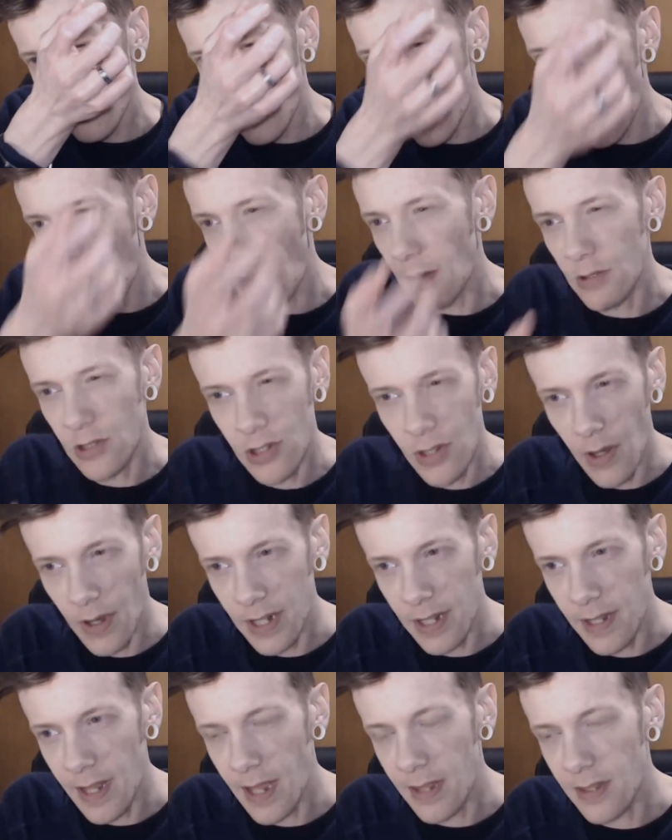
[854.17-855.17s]
outside
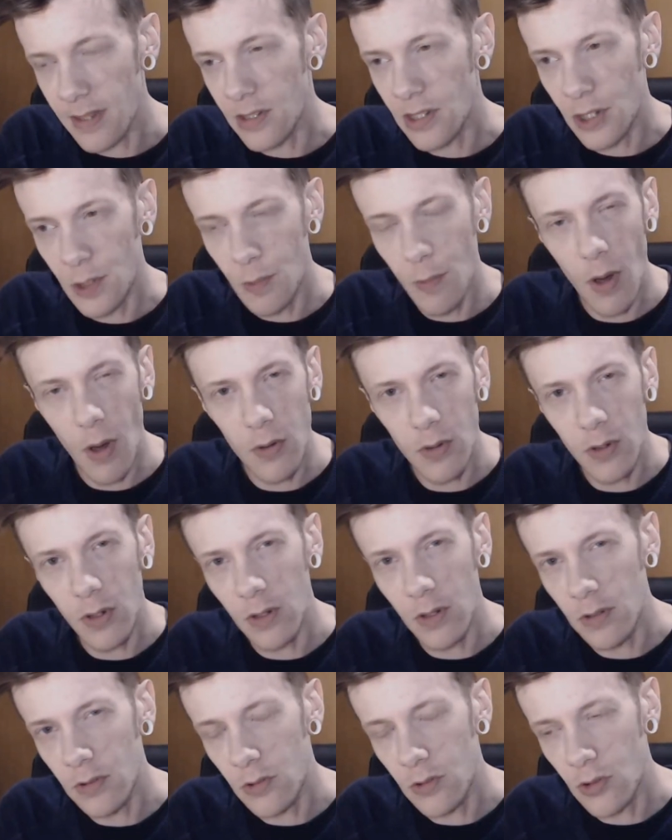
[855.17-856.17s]
of that, the smoke
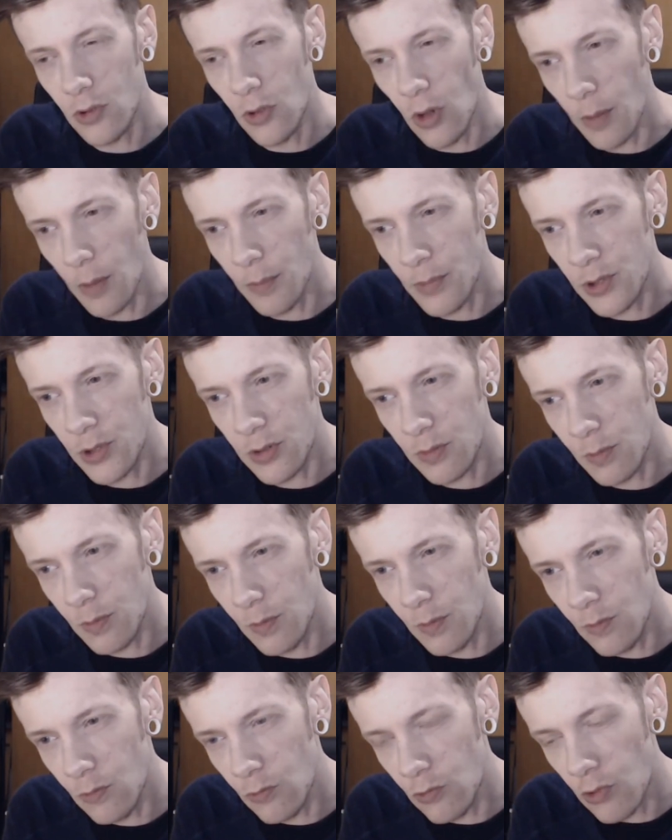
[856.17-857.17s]
drops
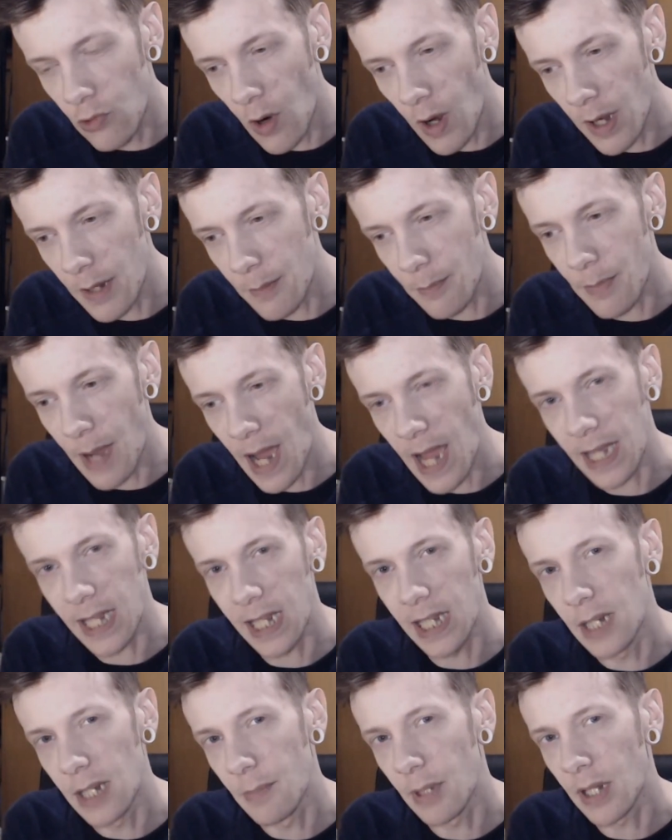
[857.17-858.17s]
right back
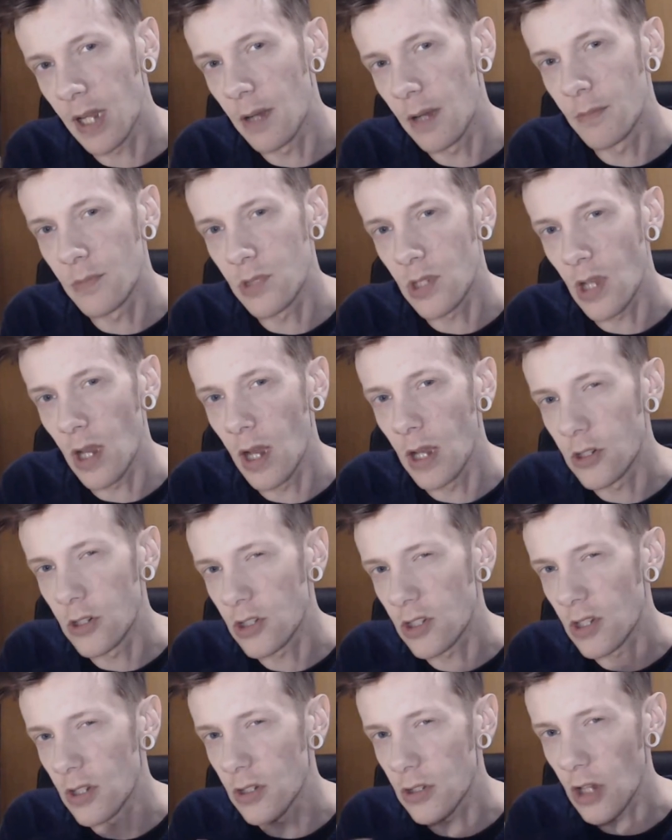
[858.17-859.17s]
and it becomes
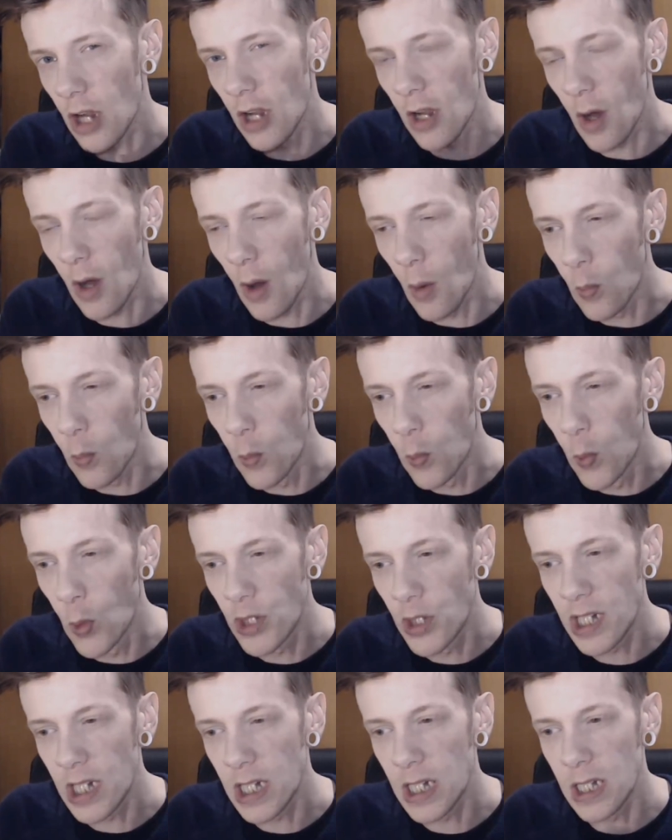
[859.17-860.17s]
just a, a
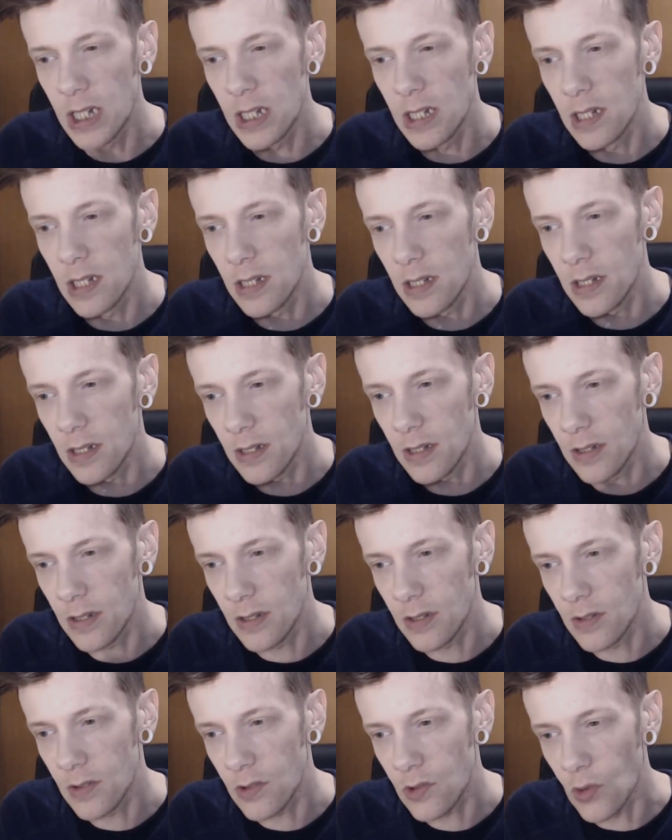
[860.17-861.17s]
woody
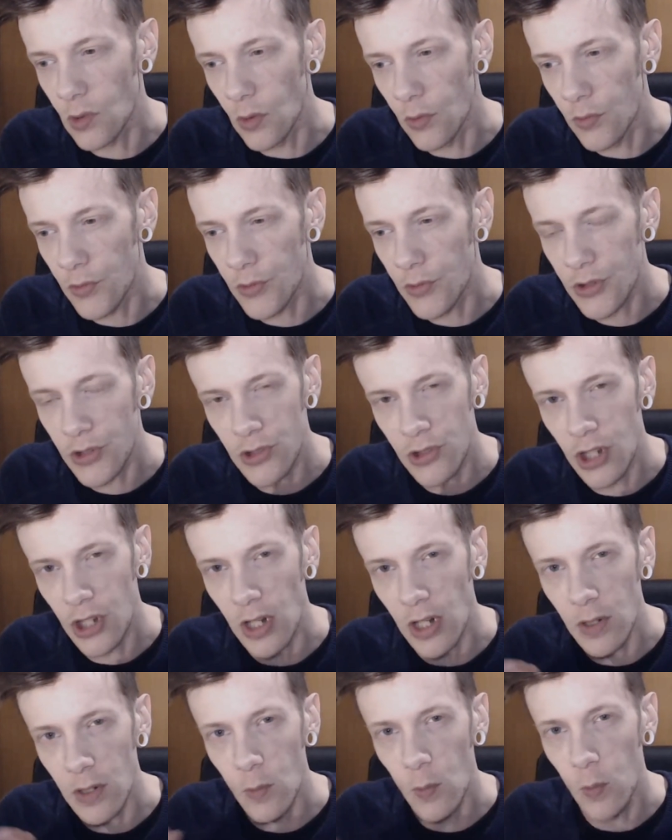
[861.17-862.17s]
sort of
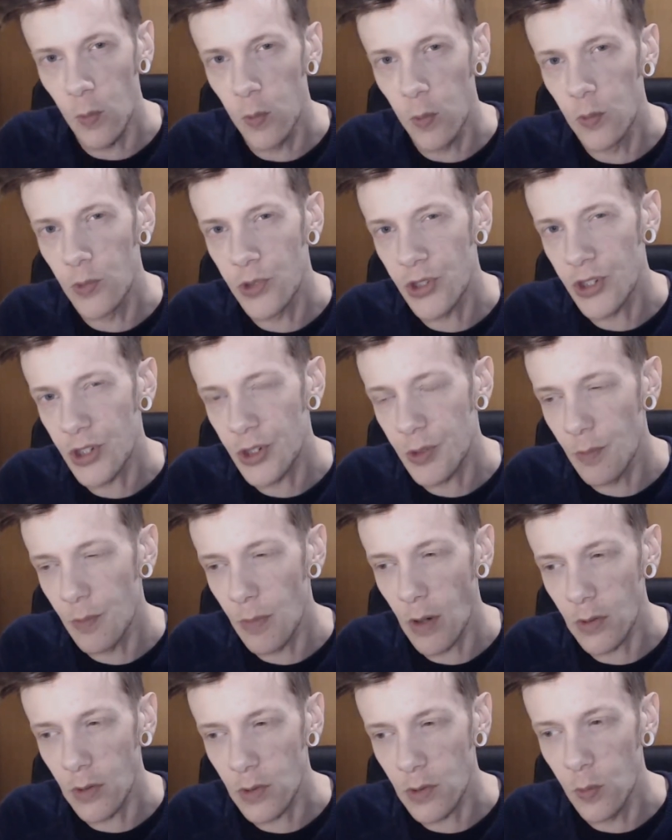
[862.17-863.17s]
gentle
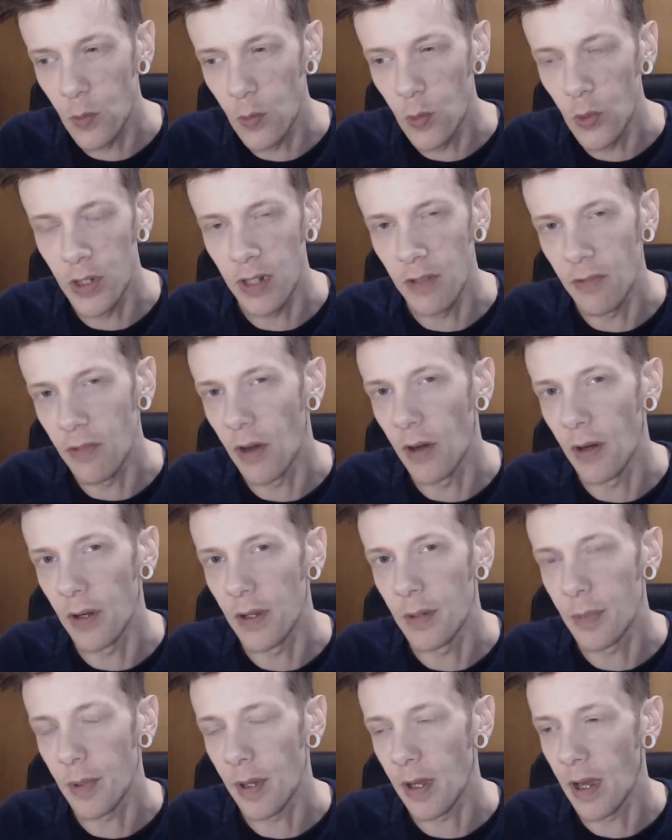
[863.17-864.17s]
smoked woody
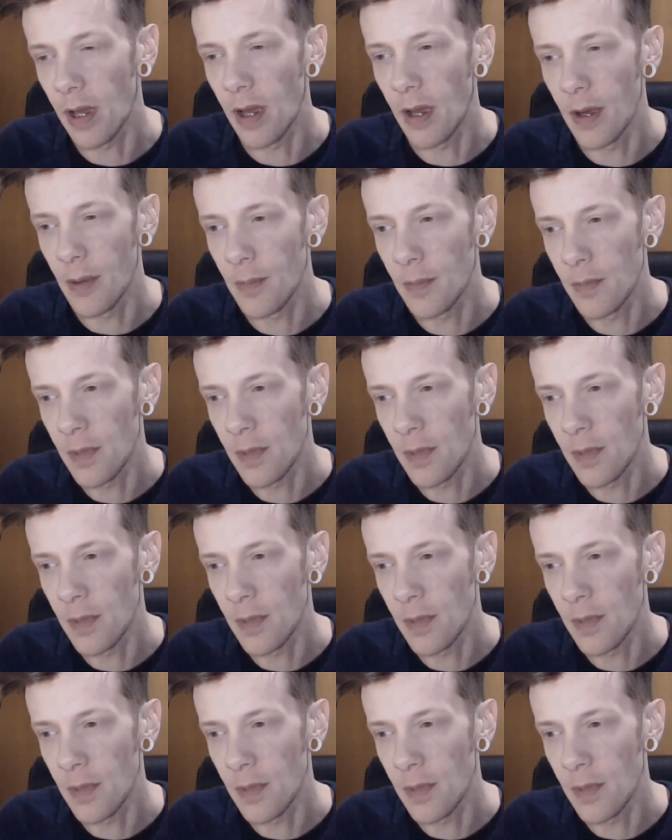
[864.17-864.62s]
vibe. Um,